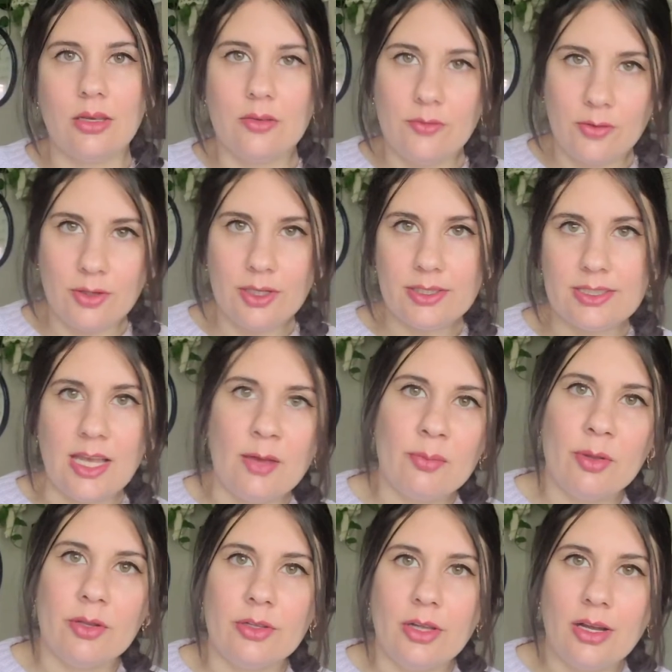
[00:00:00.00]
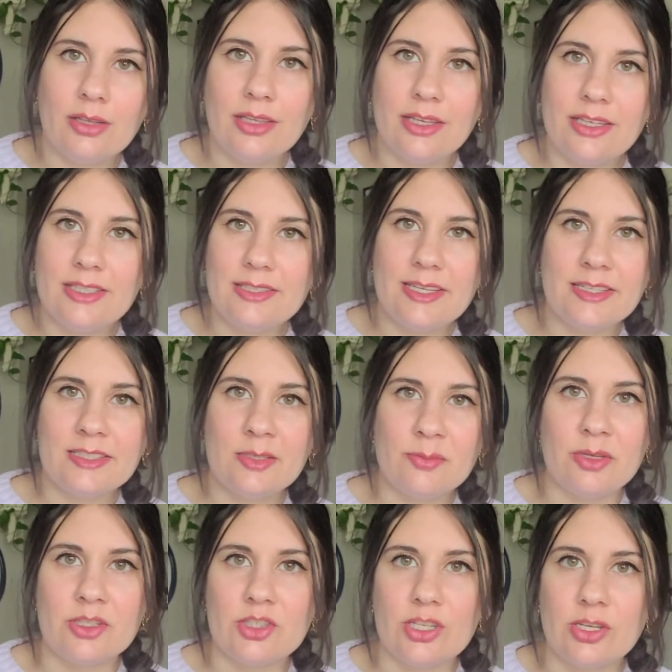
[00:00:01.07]
For example, our latest
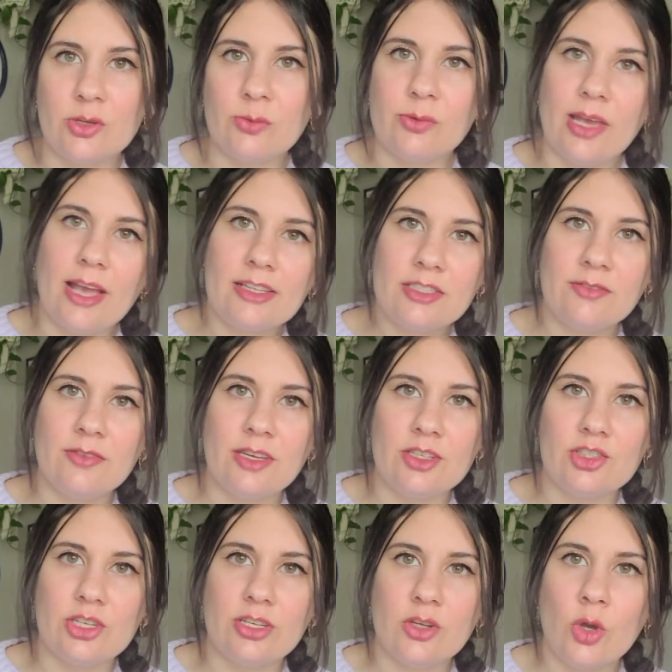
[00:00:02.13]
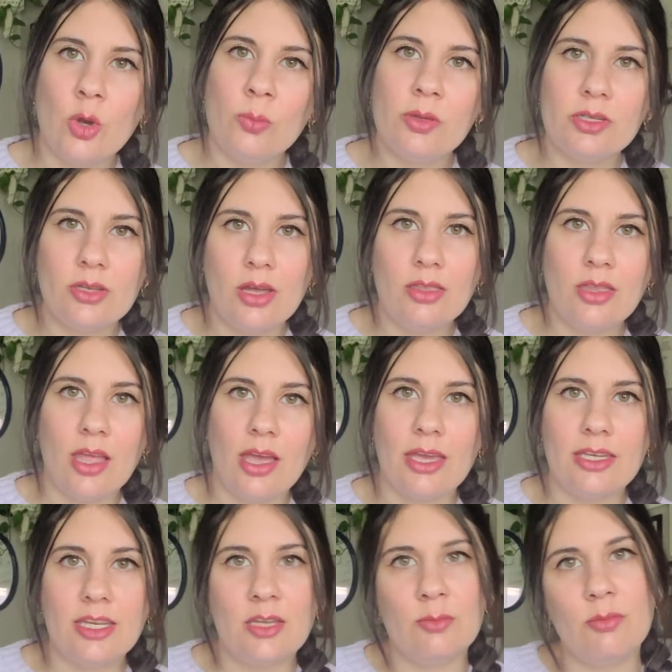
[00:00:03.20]
exhibition, Reactivation, opened
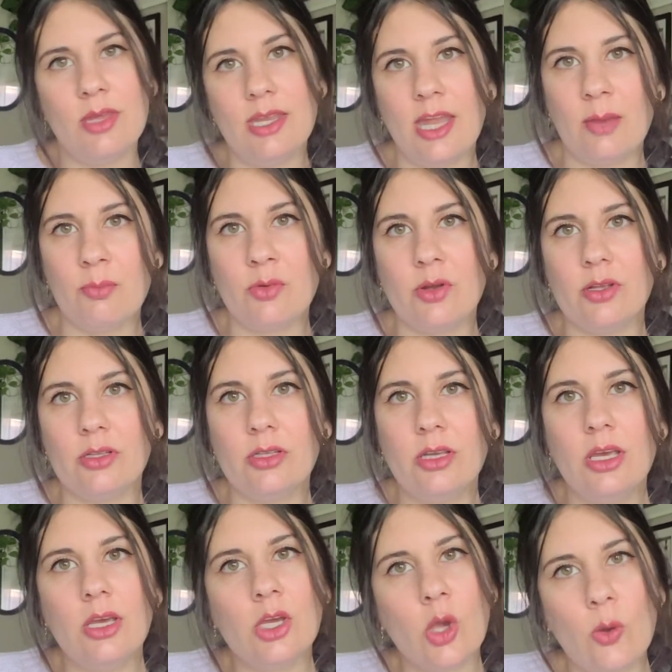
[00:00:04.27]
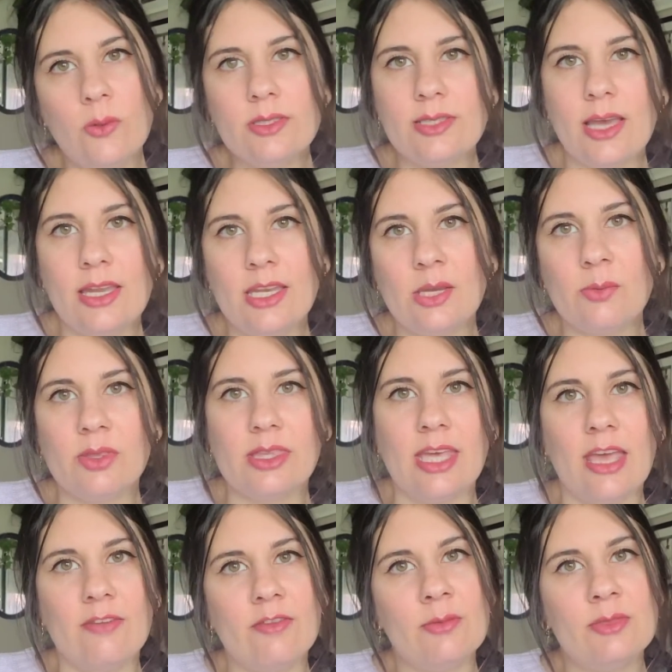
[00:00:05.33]
online in mid-April, coinciding with the
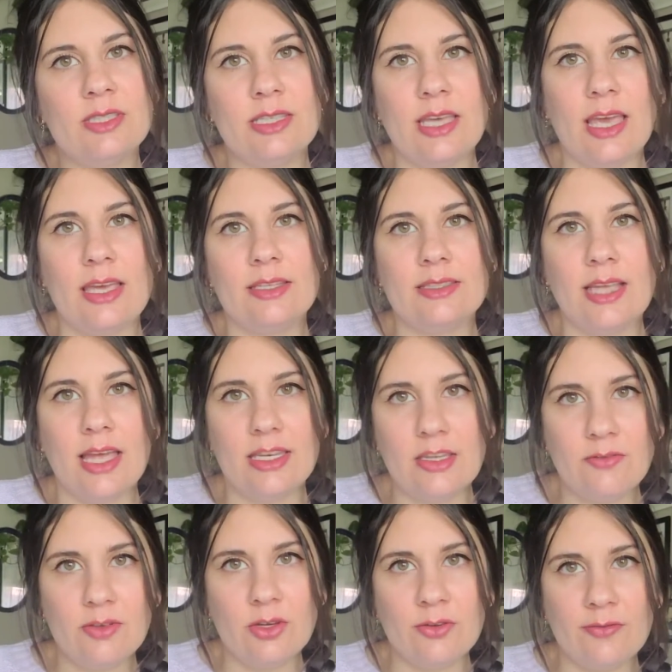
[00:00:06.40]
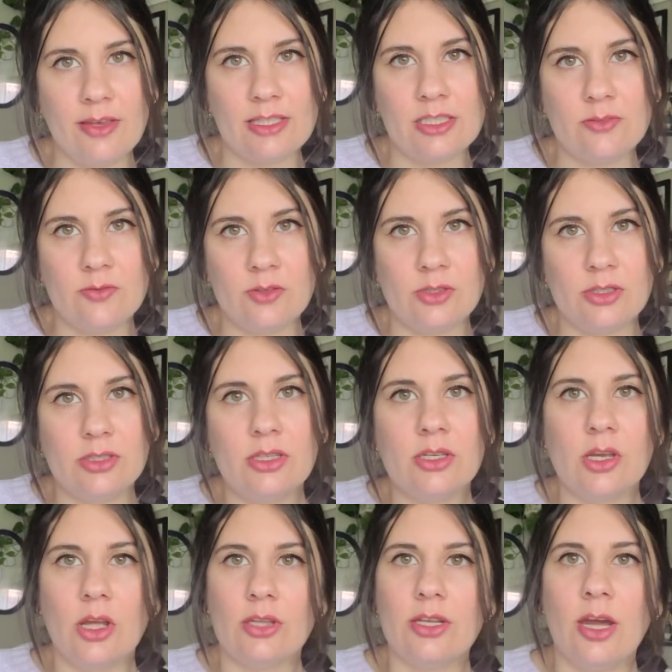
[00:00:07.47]
FMCA's end-of-year festival
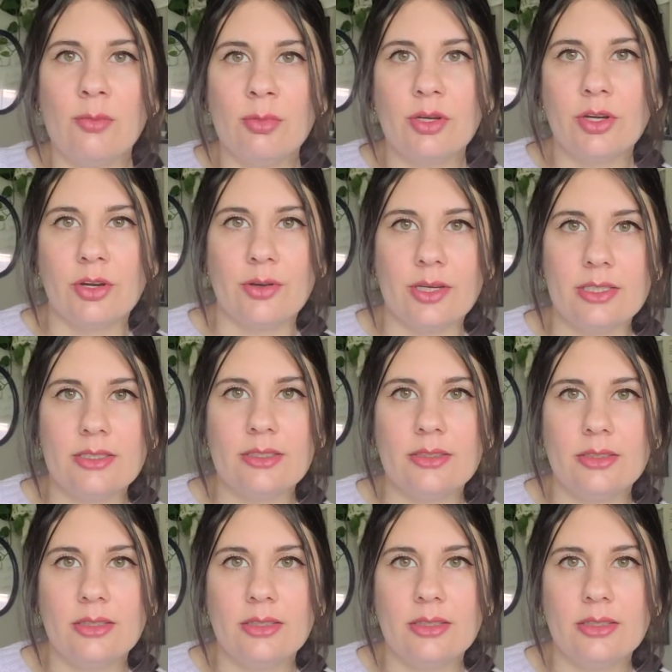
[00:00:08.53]
called Humber Current.